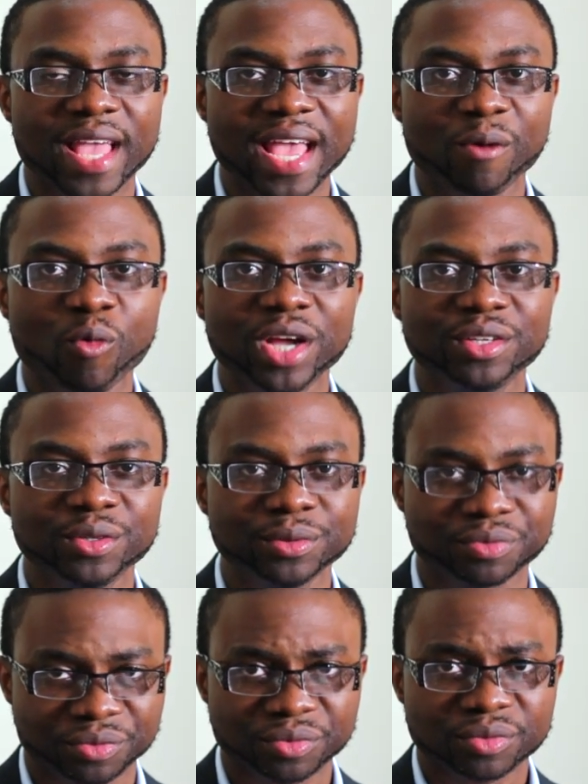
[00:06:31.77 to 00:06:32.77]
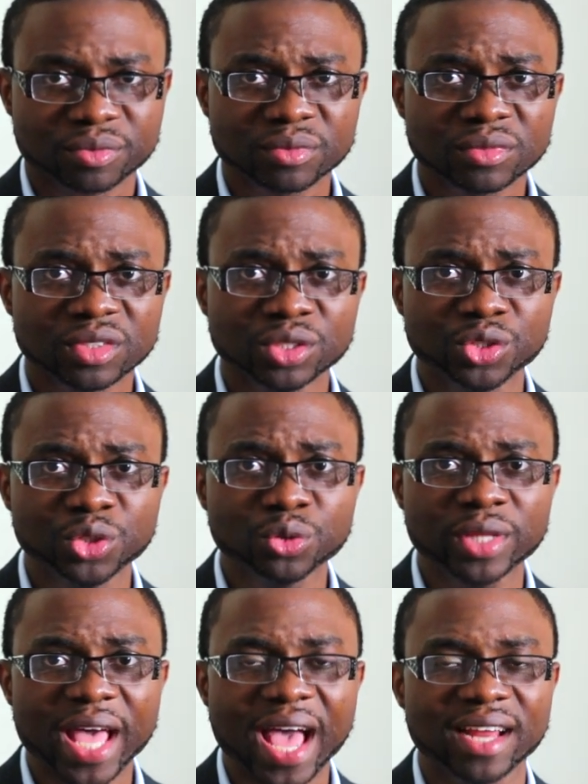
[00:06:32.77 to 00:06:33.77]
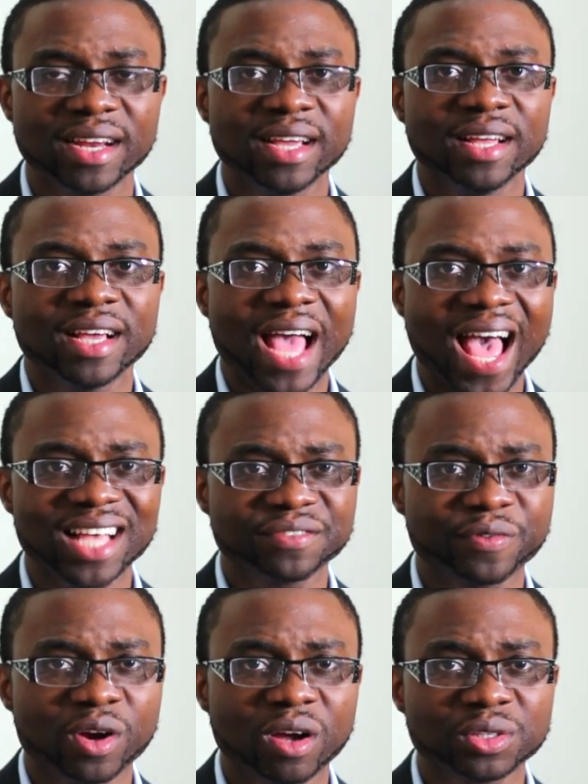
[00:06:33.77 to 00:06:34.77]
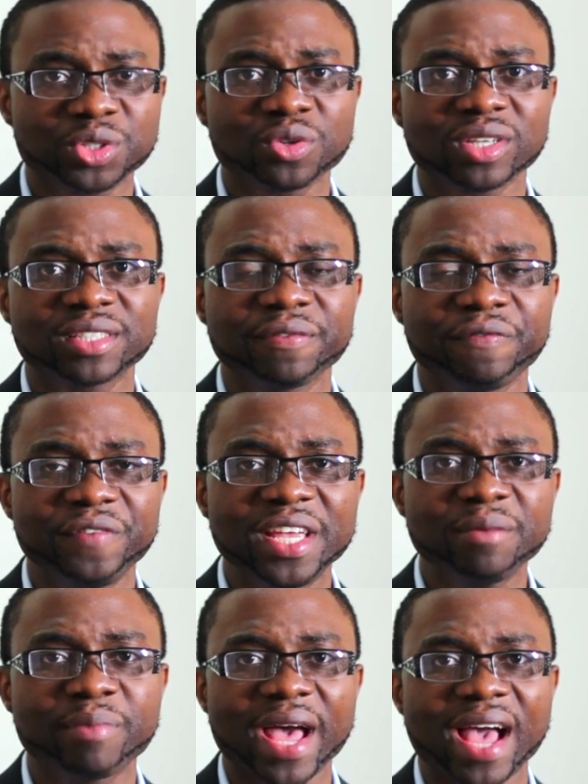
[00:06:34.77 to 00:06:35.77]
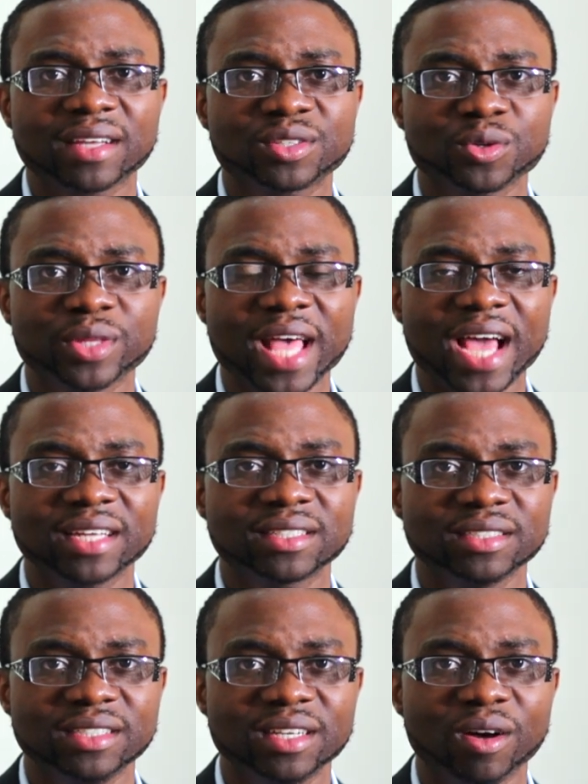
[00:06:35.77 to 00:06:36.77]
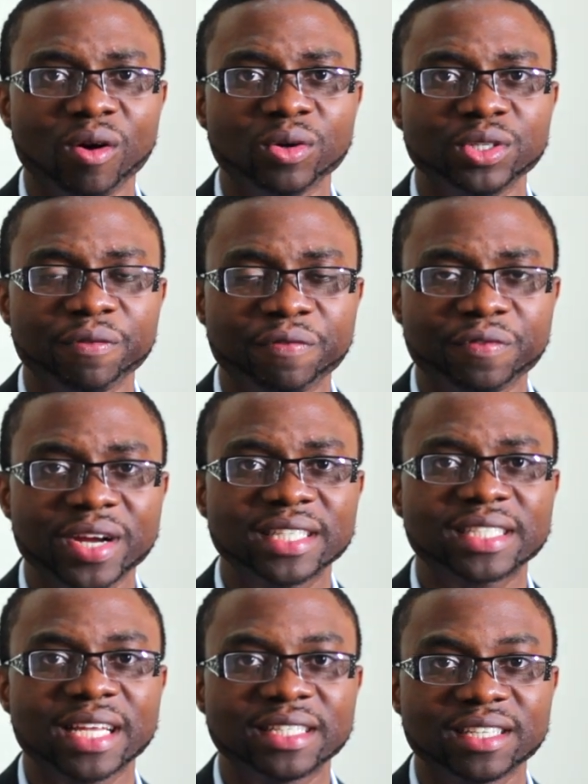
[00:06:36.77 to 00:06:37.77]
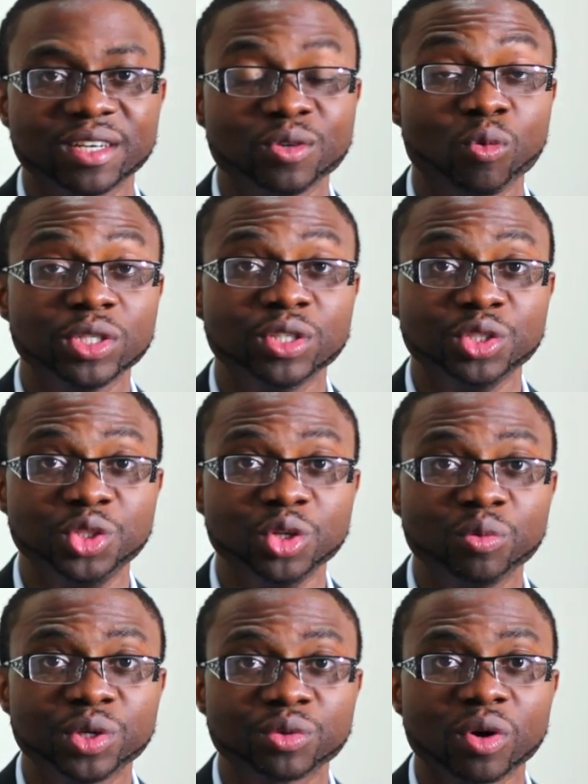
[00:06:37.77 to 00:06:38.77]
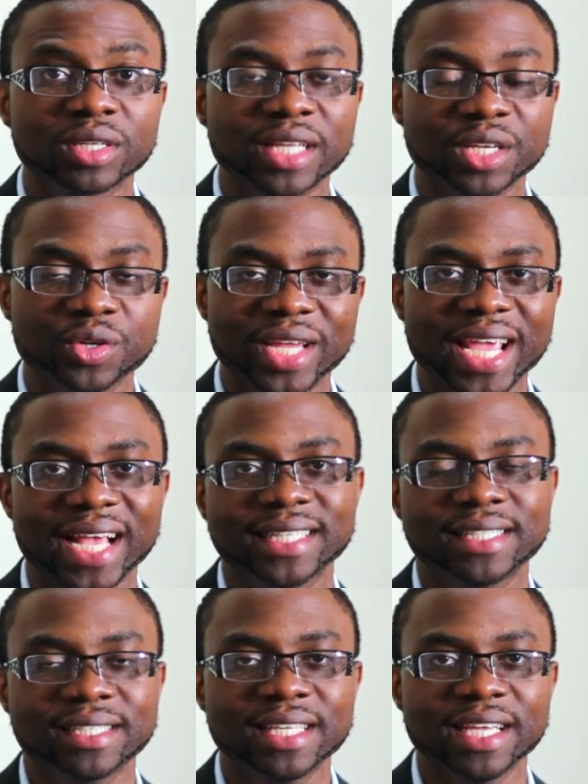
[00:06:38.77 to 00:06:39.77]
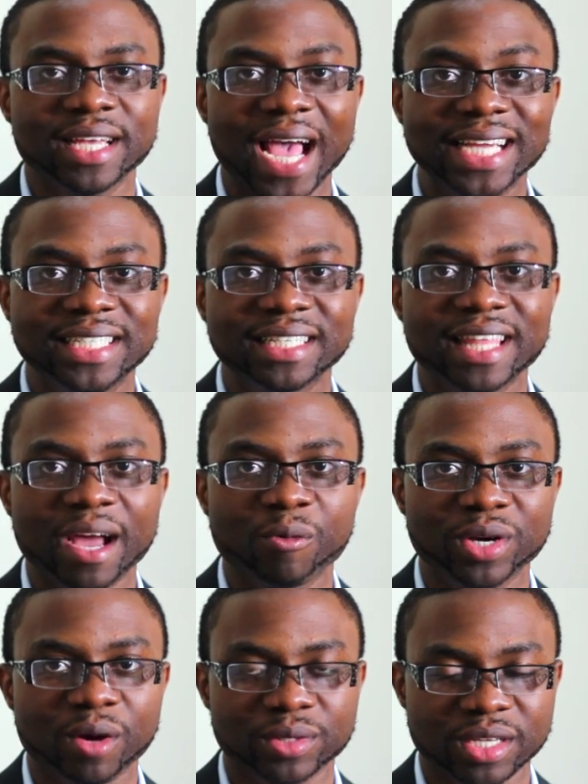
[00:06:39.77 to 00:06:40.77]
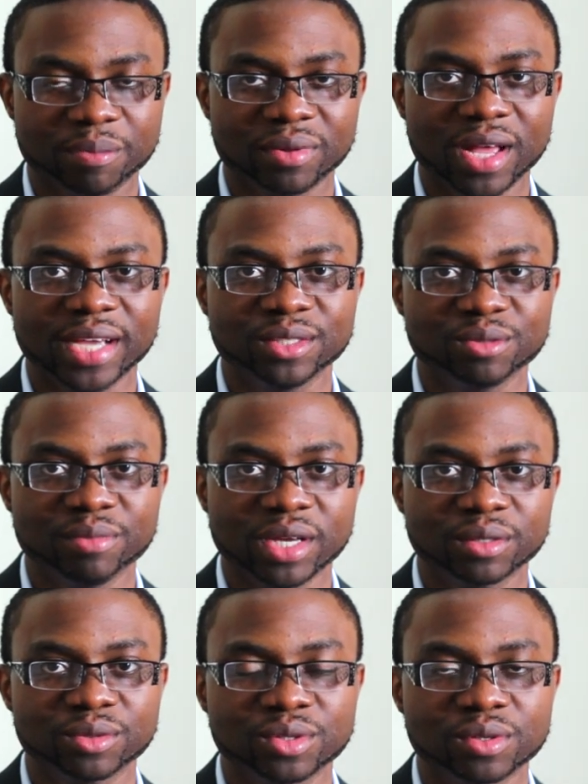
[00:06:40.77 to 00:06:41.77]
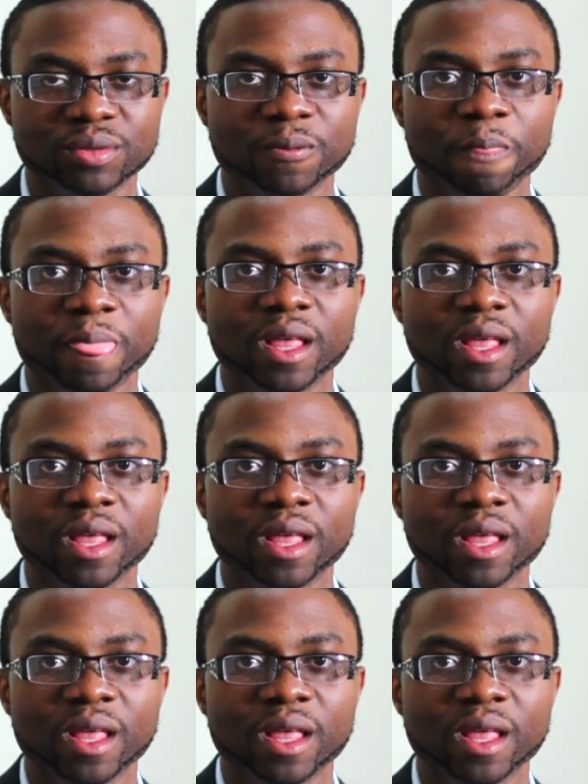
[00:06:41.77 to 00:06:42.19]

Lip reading: And when you do that, ask for constructive feedback so that, you know, your friends can tell you what you're doing wrong that you can't see. I did that when I was applying to medical school.